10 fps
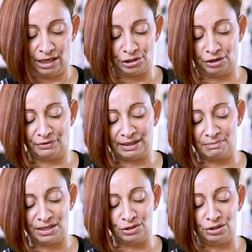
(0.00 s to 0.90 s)
I don't
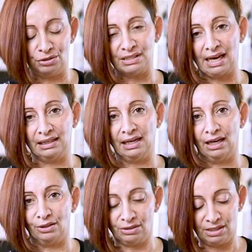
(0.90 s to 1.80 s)
recommend you use
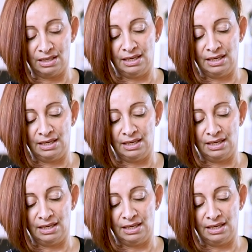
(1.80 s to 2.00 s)
unhulled.